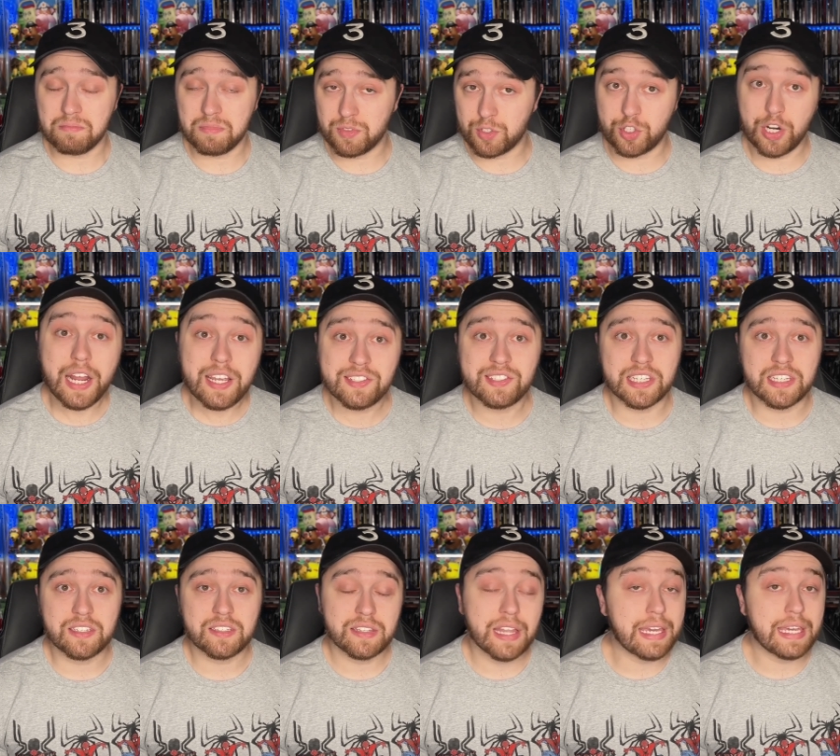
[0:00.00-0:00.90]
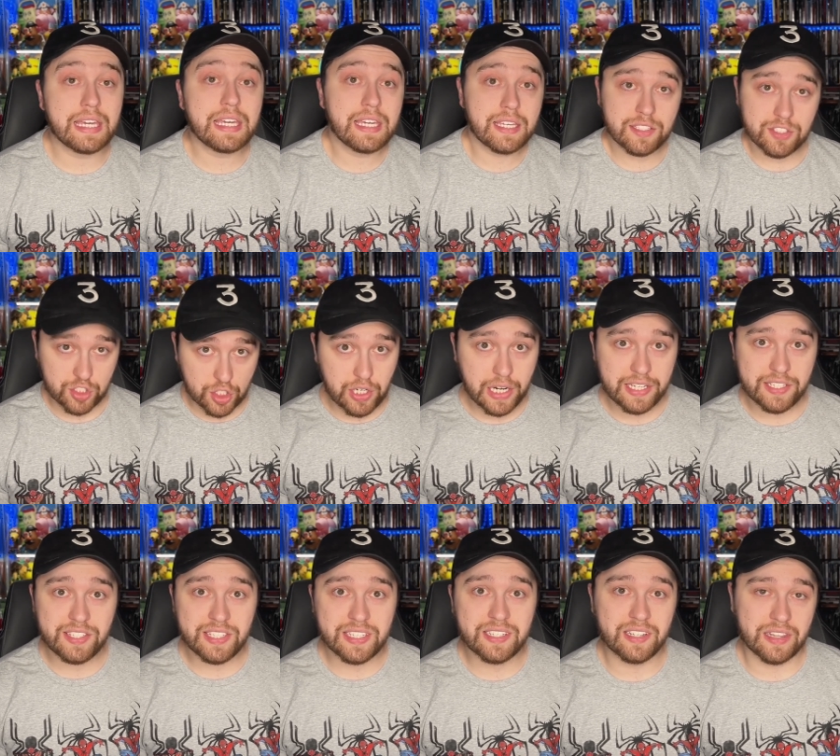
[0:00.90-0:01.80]
crazy. Like, he is
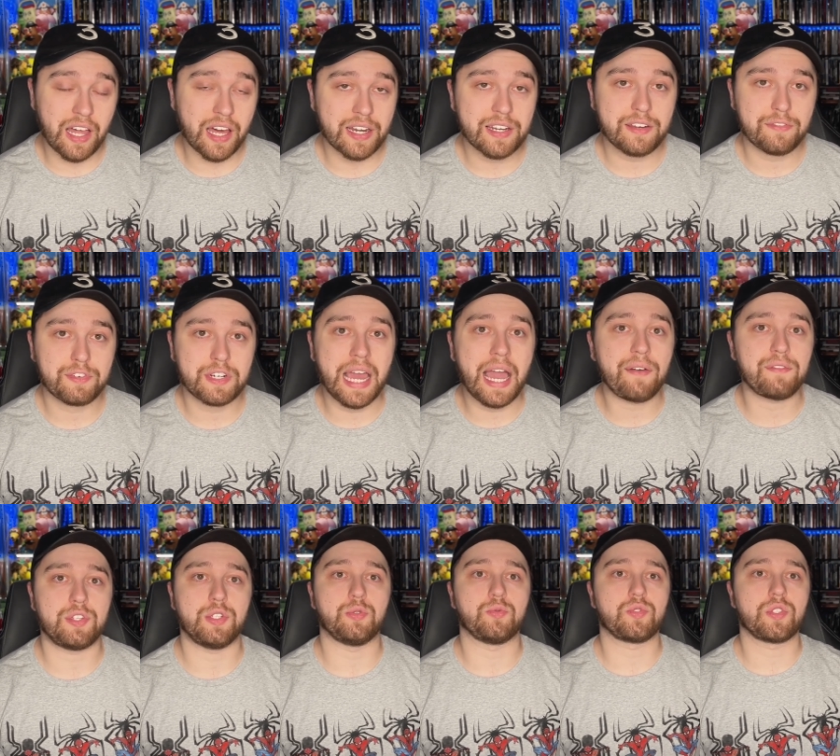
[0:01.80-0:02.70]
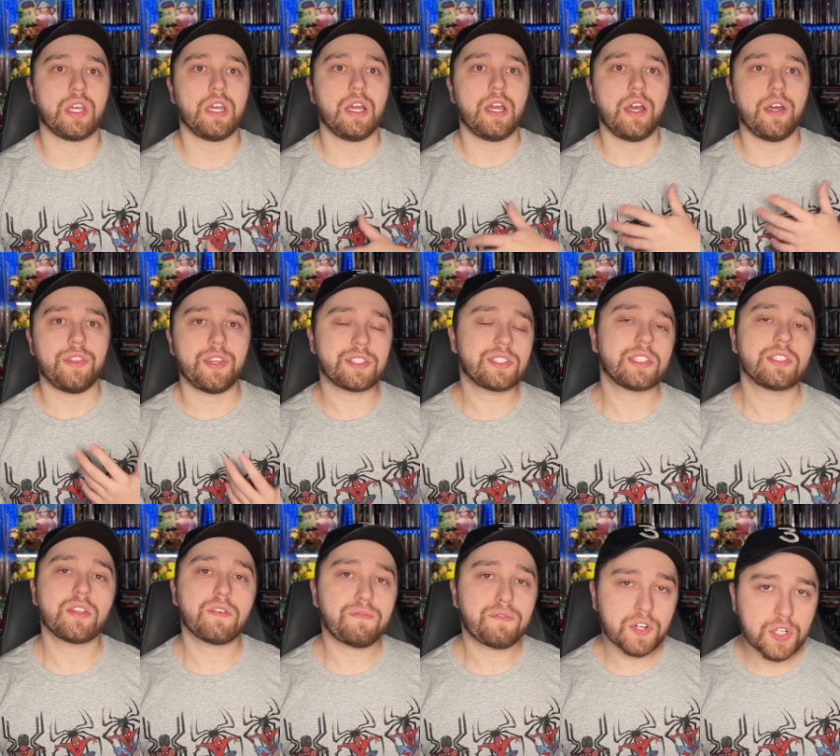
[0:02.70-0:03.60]
crazy in a lot of different avenues. This is
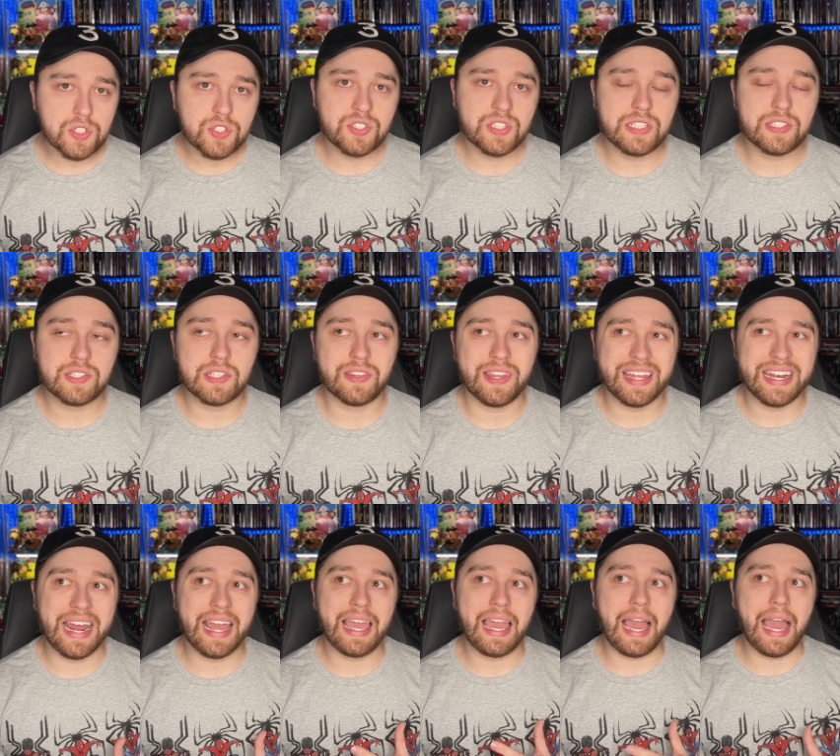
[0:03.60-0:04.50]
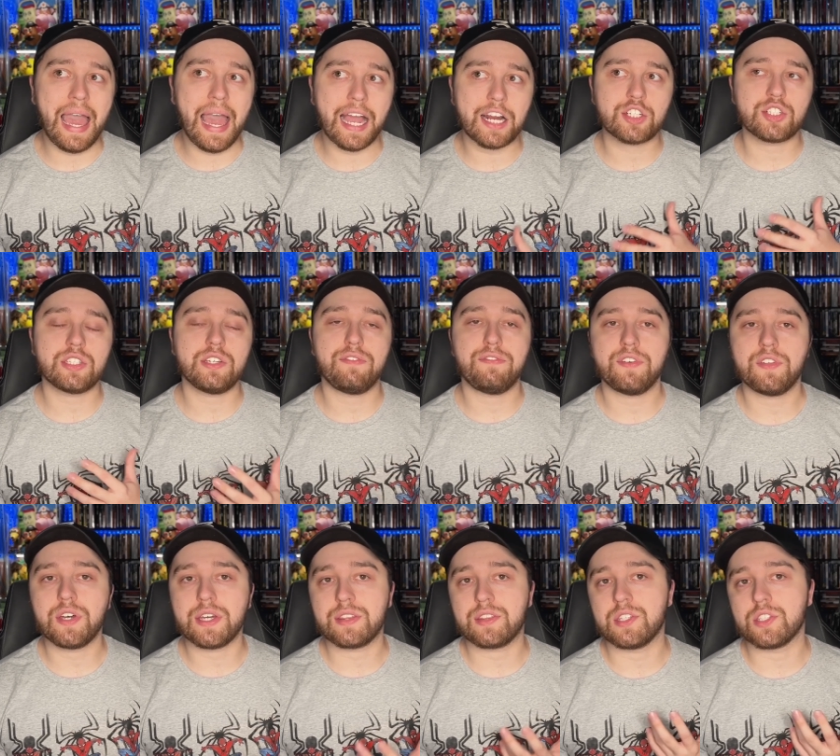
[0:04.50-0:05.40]
the first season that I actually feel
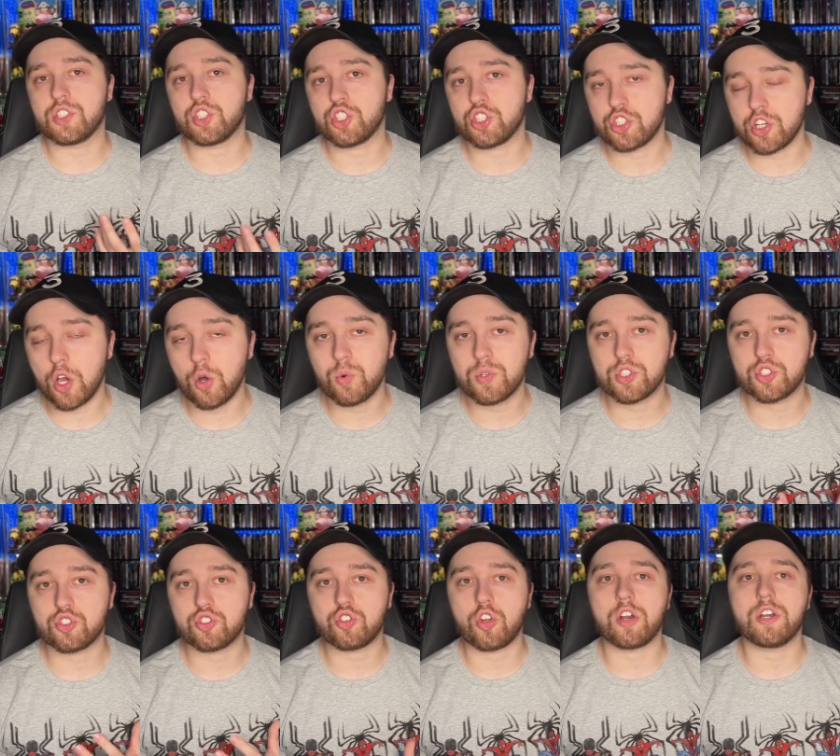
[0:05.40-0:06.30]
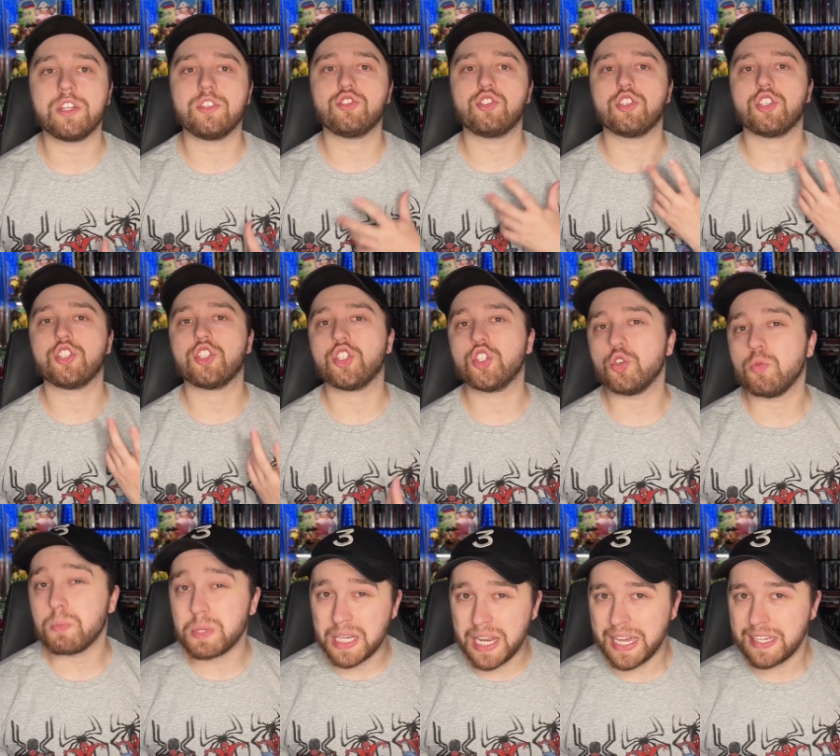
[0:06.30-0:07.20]
like this show is starting to
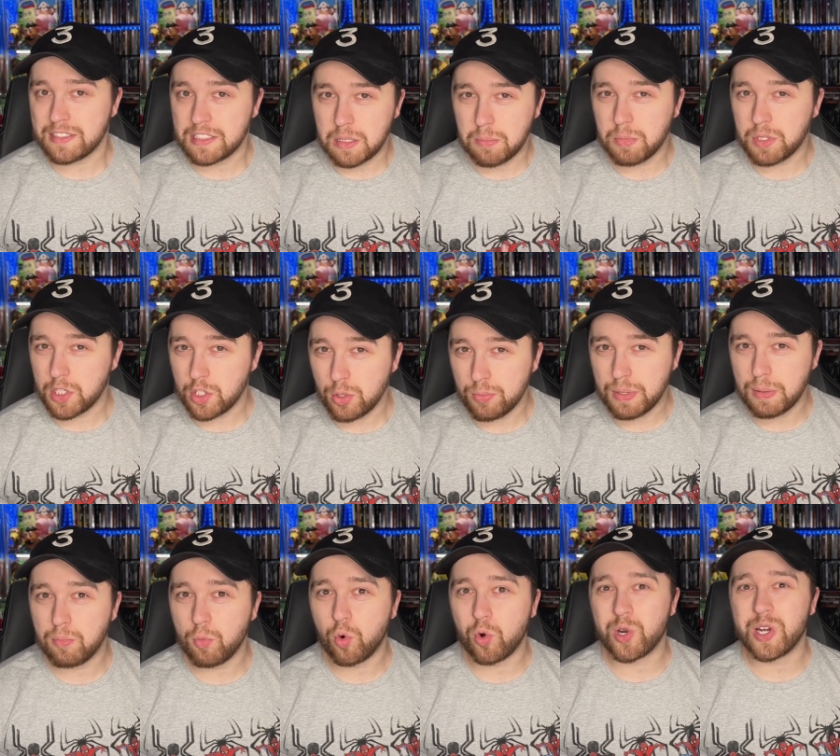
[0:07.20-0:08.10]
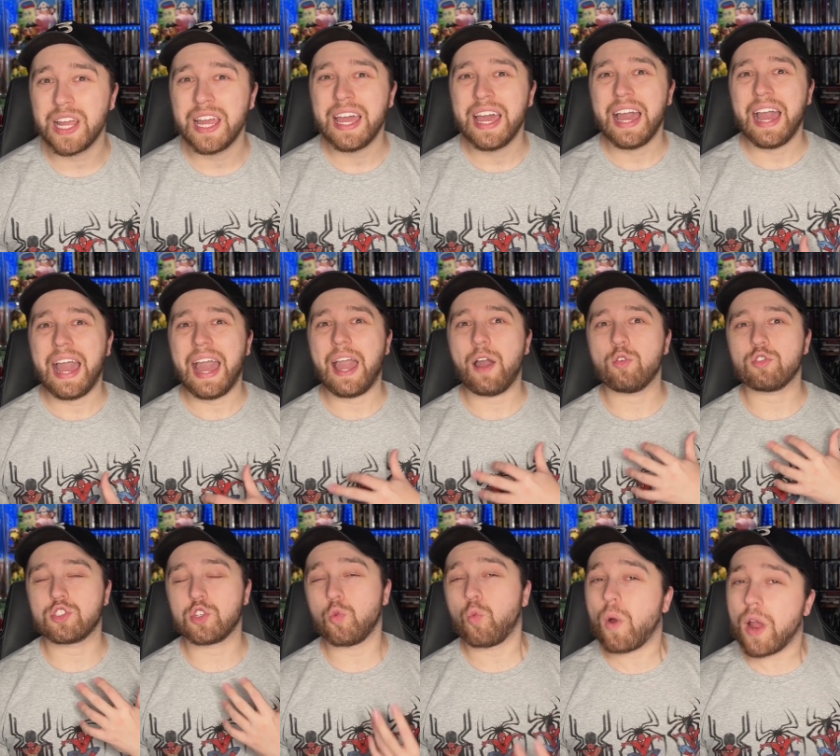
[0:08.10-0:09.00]
humanize him a little bit more,
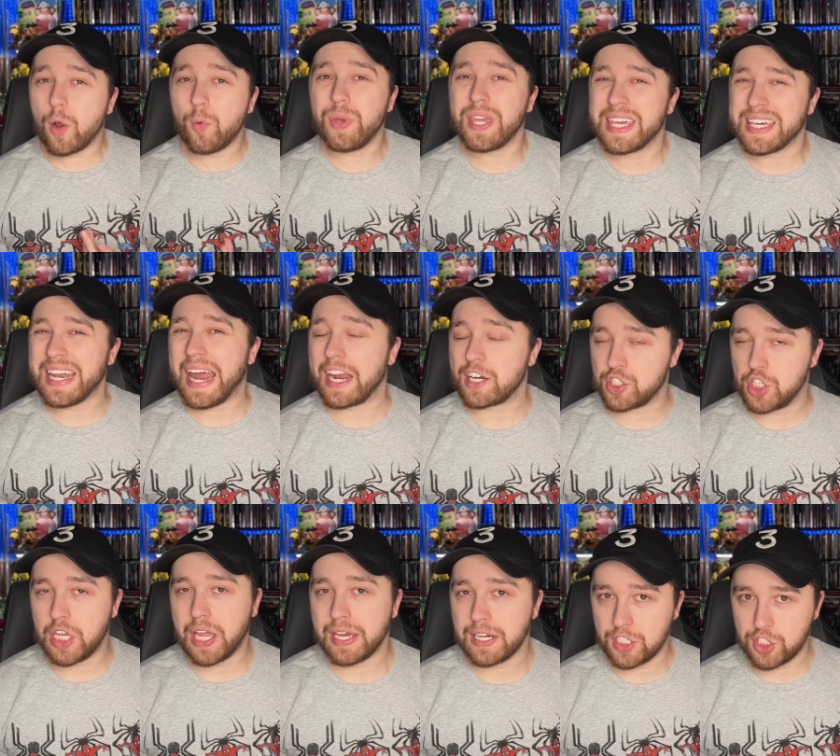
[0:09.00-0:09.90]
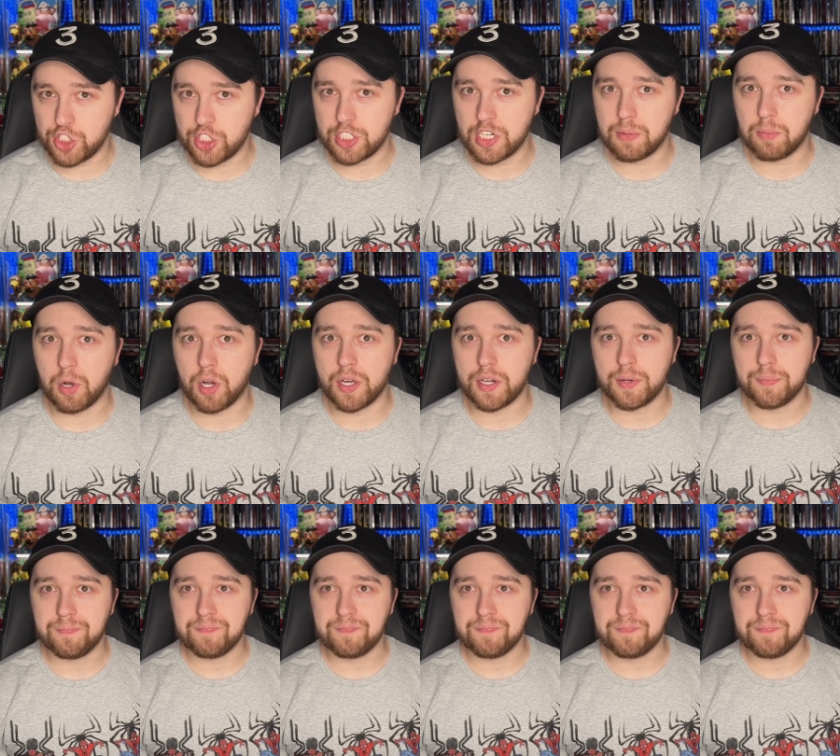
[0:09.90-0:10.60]
to where we can actually kind of cheer him on.